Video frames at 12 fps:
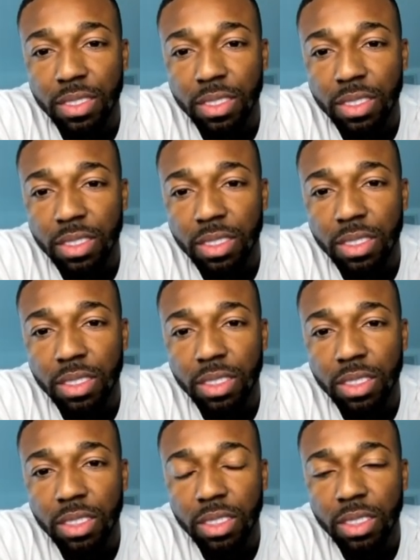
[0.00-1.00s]

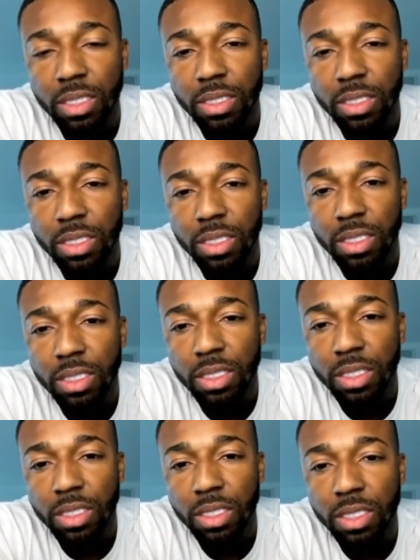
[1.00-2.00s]

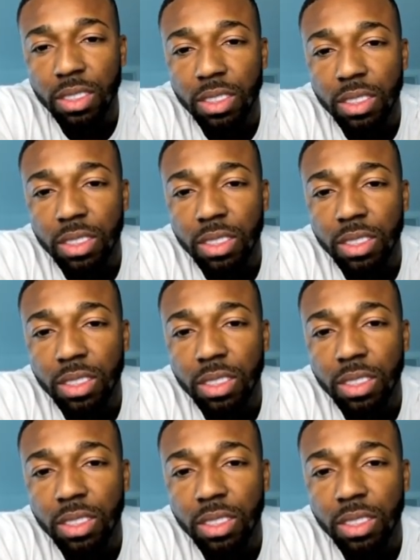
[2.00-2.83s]
(not speaking)